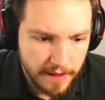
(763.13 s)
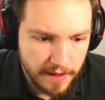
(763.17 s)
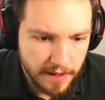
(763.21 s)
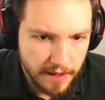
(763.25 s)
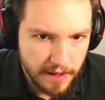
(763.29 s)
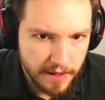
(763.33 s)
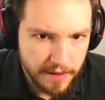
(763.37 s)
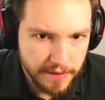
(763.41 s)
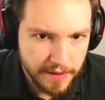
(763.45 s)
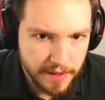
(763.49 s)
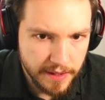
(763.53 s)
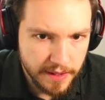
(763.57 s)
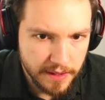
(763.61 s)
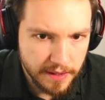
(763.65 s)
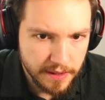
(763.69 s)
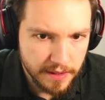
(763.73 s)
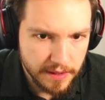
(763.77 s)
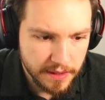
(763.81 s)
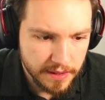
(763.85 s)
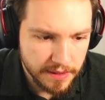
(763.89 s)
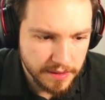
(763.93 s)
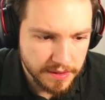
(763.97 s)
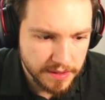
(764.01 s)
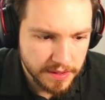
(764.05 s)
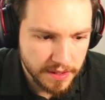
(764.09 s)
And then
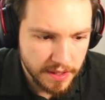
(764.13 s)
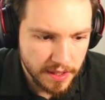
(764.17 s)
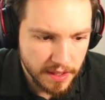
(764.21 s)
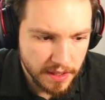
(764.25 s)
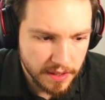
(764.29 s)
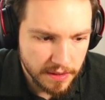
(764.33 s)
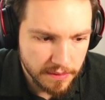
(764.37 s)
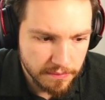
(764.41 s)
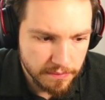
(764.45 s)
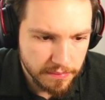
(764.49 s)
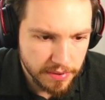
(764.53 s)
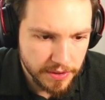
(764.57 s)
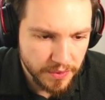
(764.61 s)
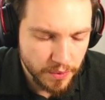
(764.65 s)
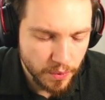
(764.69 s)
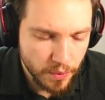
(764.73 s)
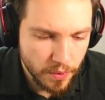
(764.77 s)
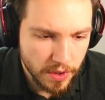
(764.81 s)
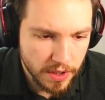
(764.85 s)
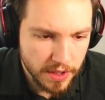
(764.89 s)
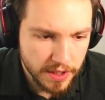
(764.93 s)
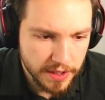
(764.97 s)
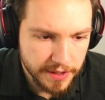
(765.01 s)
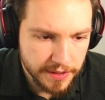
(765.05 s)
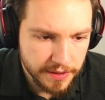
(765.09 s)
it's king
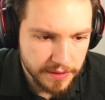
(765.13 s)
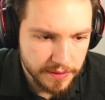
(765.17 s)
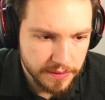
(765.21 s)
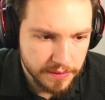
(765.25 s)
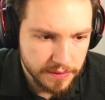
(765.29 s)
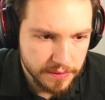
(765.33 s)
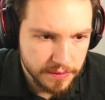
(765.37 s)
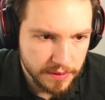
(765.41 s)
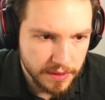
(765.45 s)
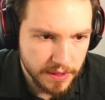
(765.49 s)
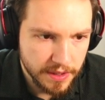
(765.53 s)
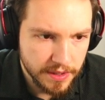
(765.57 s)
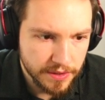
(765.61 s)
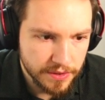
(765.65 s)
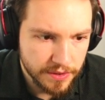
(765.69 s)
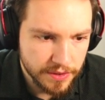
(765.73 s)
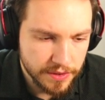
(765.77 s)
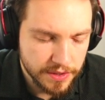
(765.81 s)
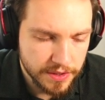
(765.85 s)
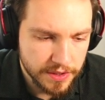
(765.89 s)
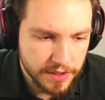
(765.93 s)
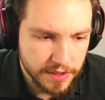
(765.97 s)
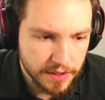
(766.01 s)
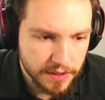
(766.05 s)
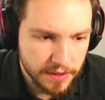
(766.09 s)
b1.
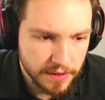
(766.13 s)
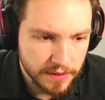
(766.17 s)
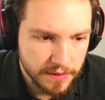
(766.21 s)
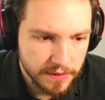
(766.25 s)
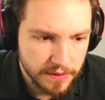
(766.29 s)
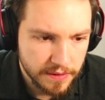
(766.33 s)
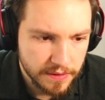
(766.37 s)
Interesting.